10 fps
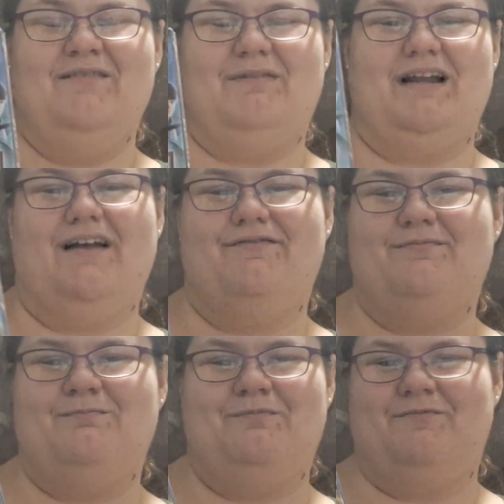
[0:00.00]
But I've
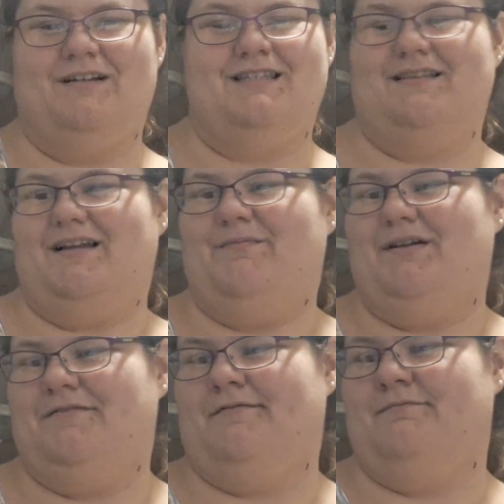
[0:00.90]
recently
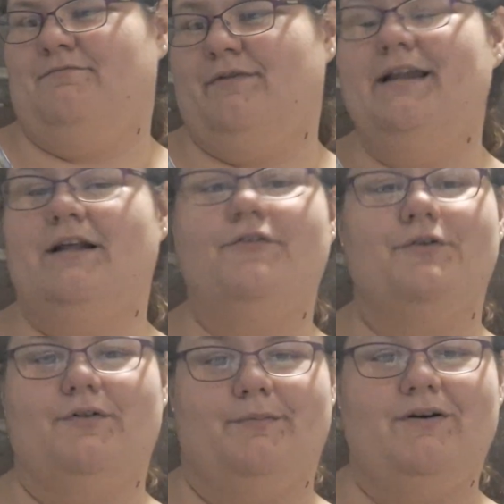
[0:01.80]
been reading
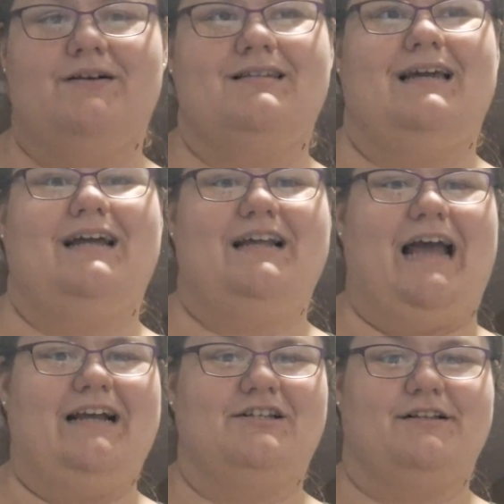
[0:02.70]
through the books, and I
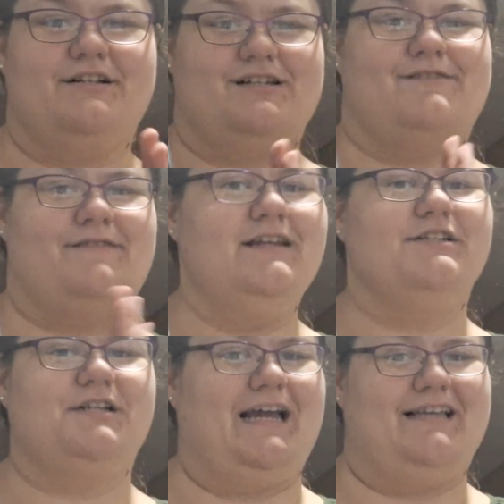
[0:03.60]
actually just
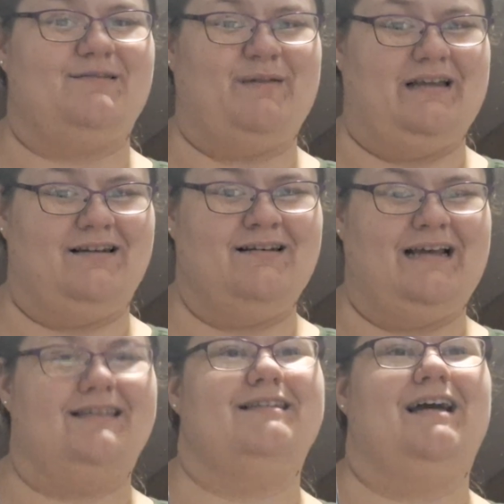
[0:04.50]
finished Caspian
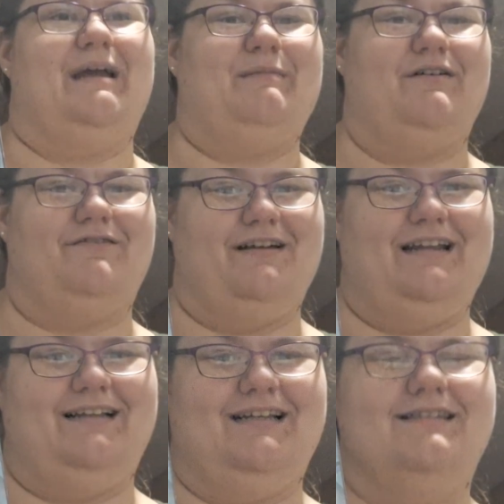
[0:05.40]
at the time of
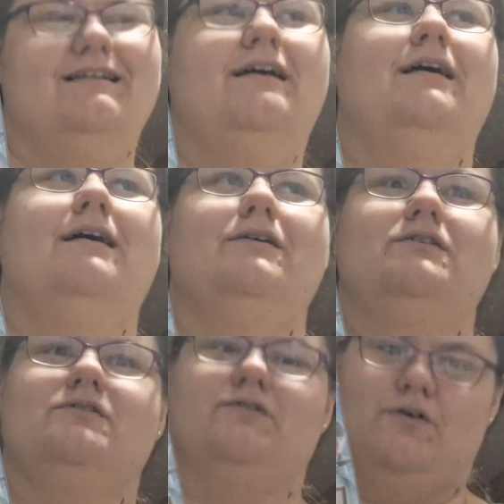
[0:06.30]
reading this.
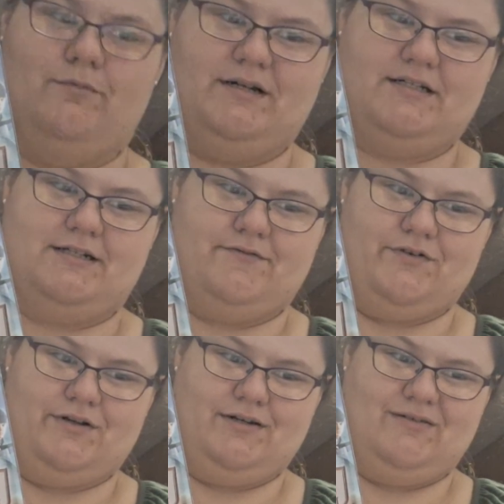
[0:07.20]
So much
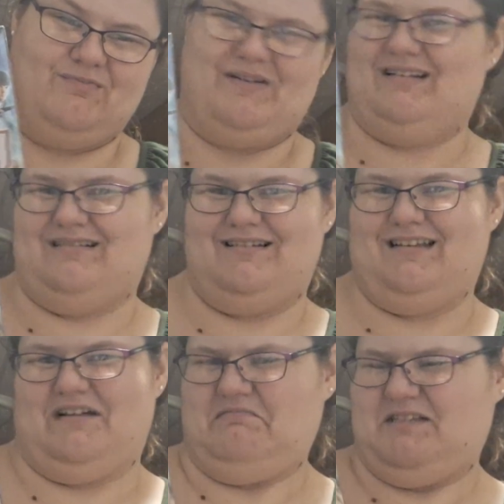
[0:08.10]
different, but, you
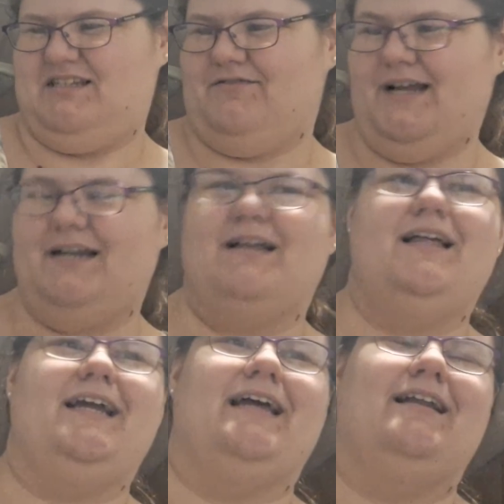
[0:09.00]
know, it's still fine. I
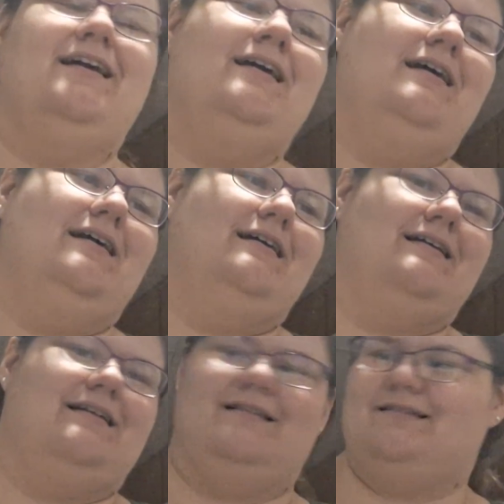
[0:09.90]
like it.
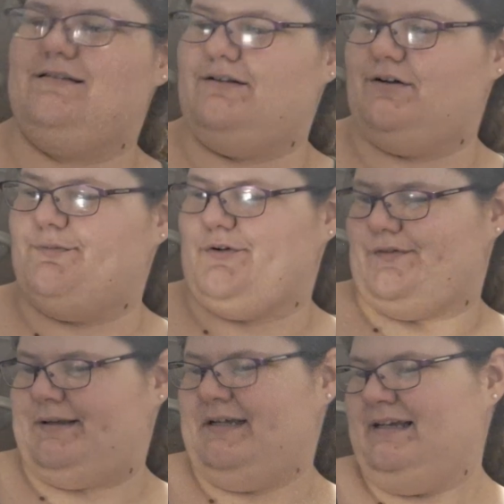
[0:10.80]
It's still a good
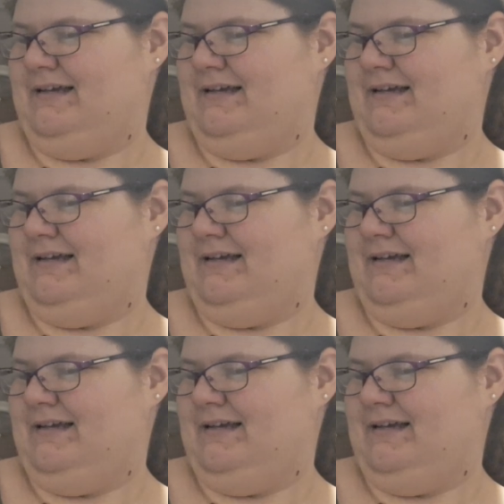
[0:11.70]
movie.